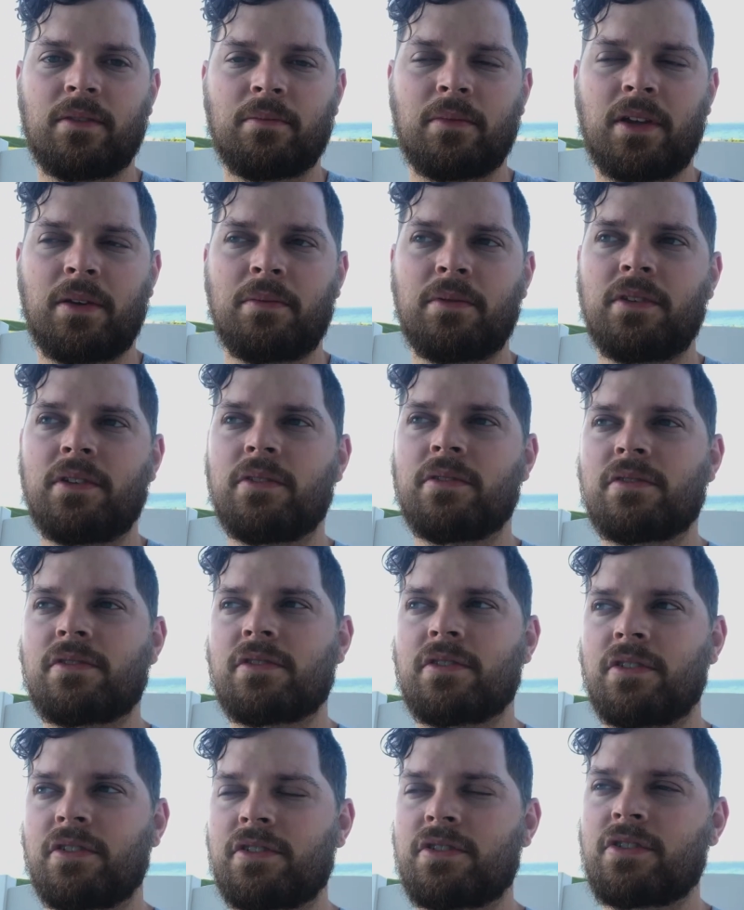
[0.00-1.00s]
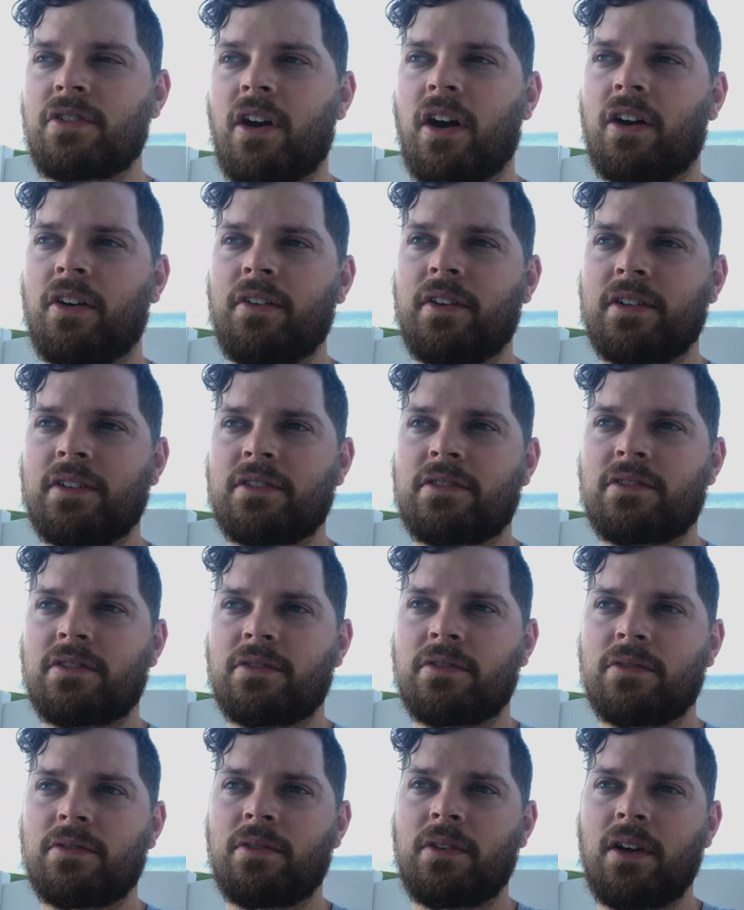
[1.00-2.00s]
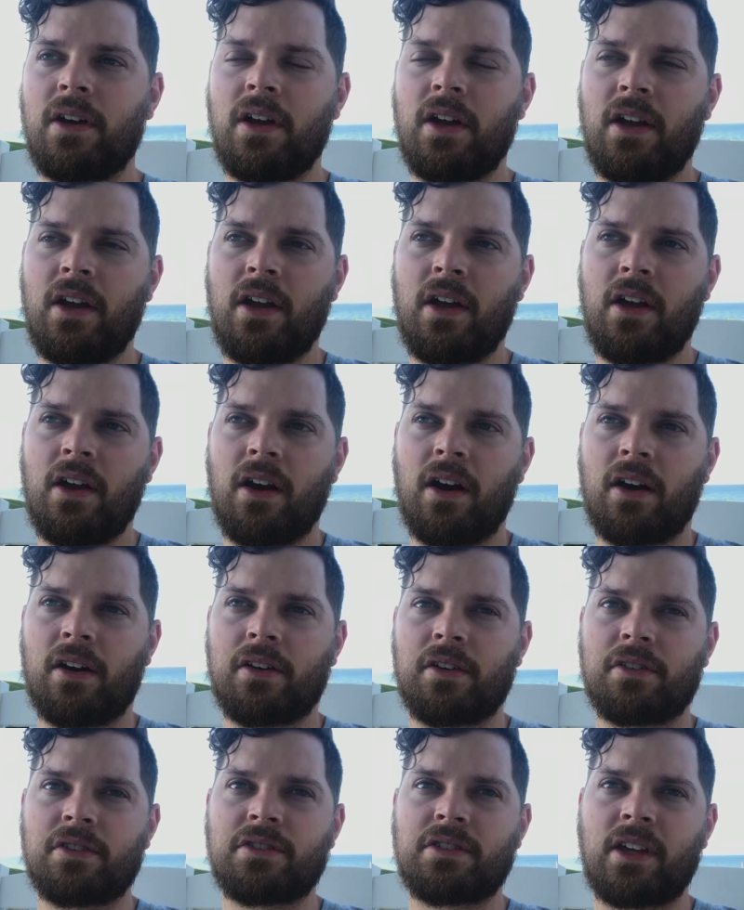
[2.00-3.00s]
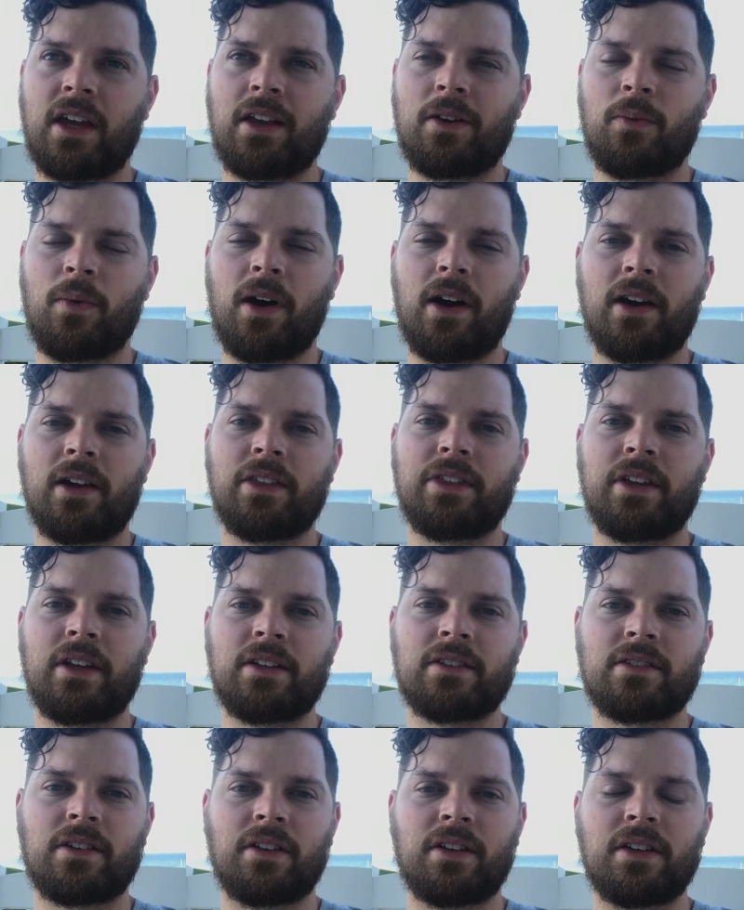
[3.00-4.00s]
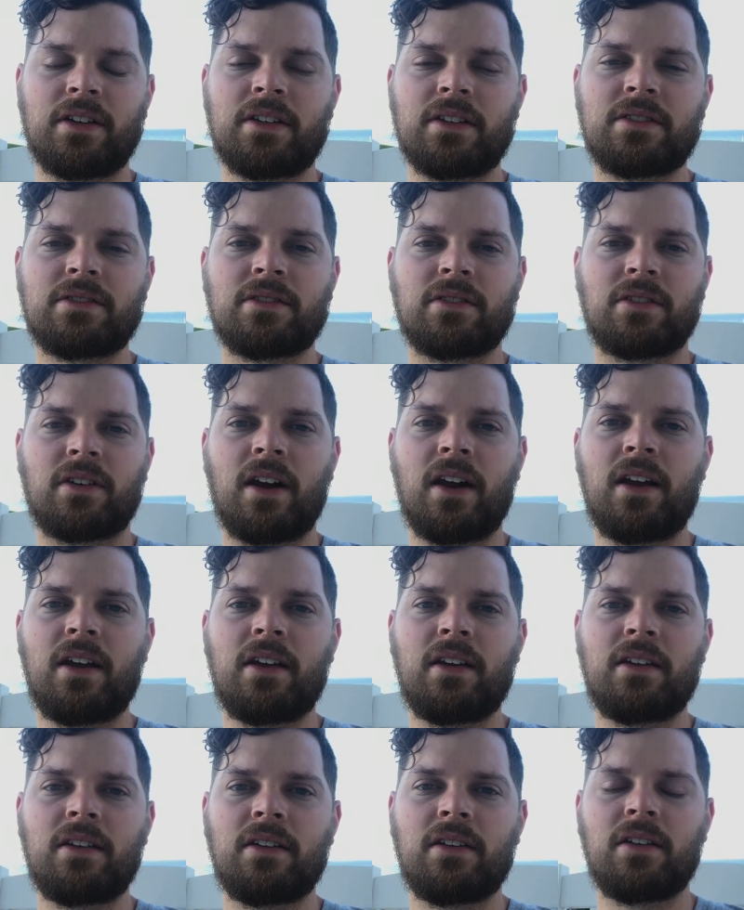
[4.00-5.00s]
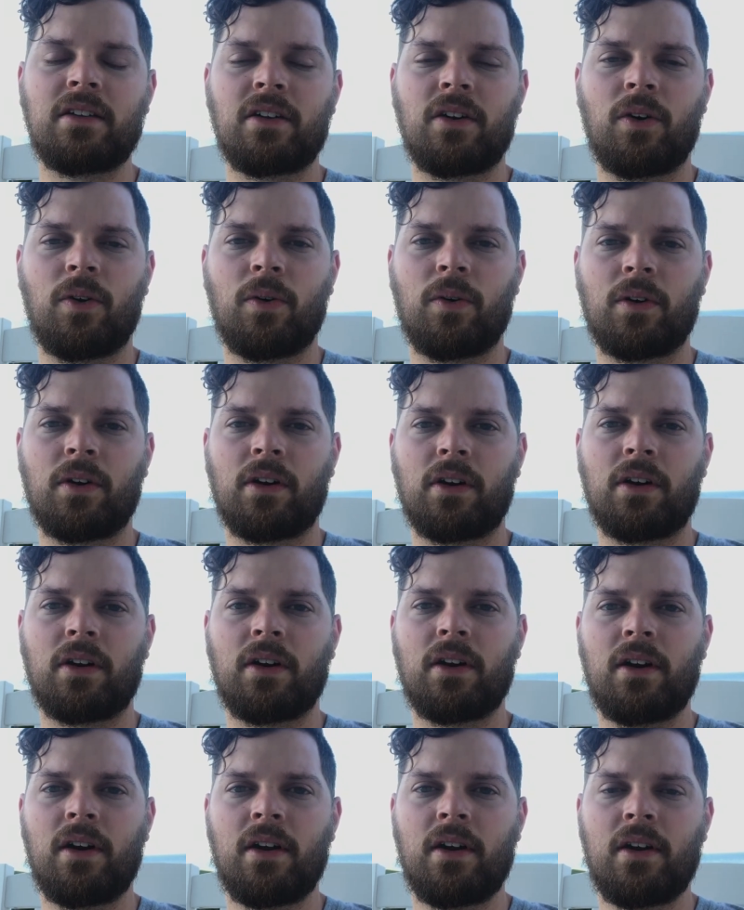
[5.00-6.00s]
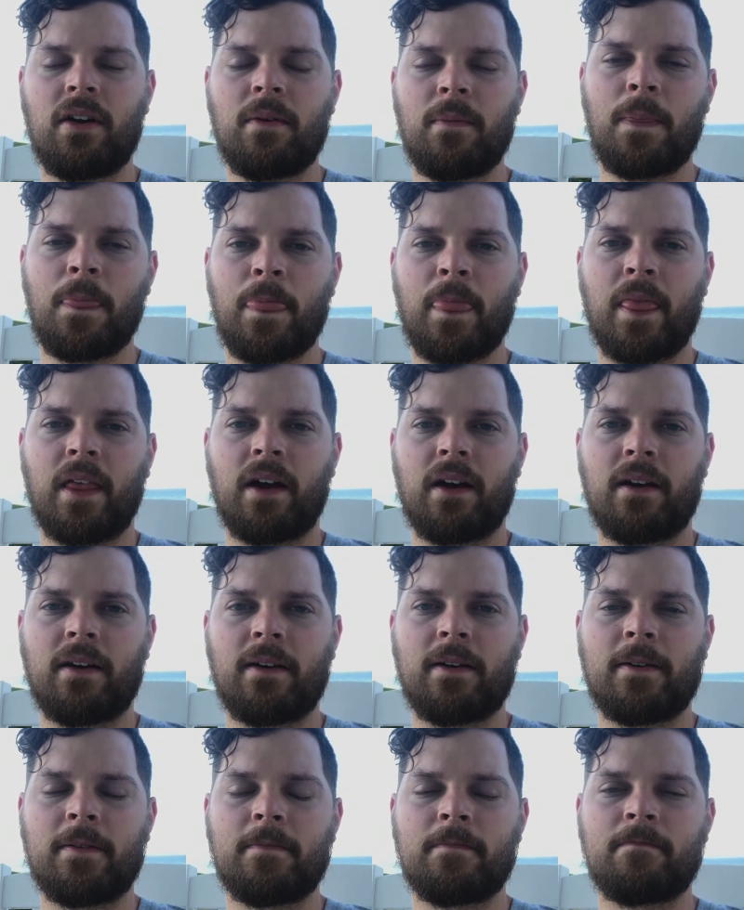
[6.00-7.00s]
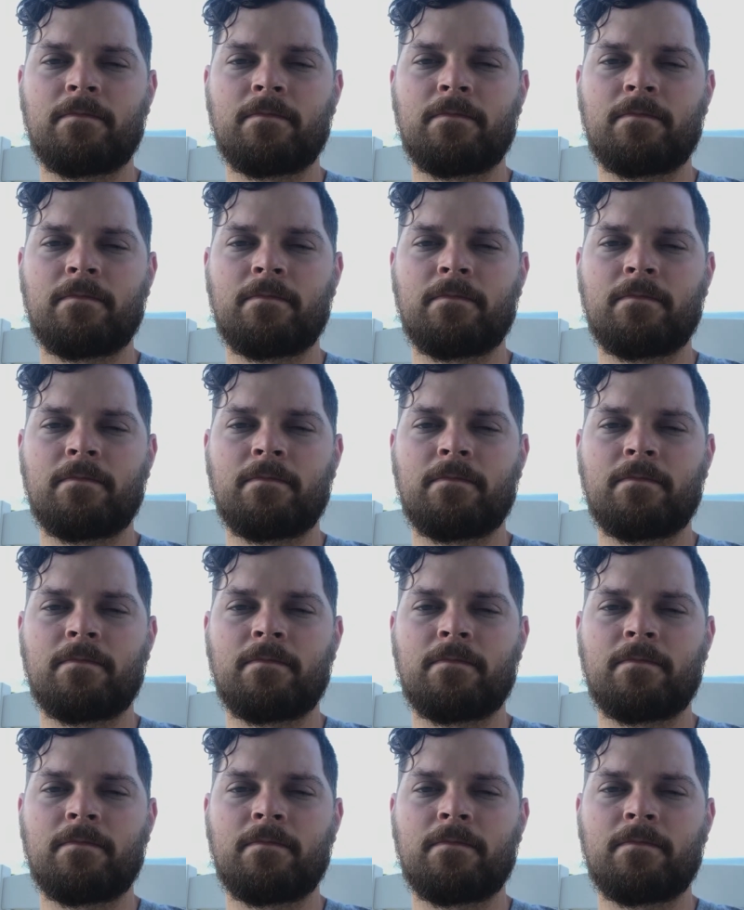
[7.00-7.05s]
Maybe you're struggling to understand why things are in disarray, or um,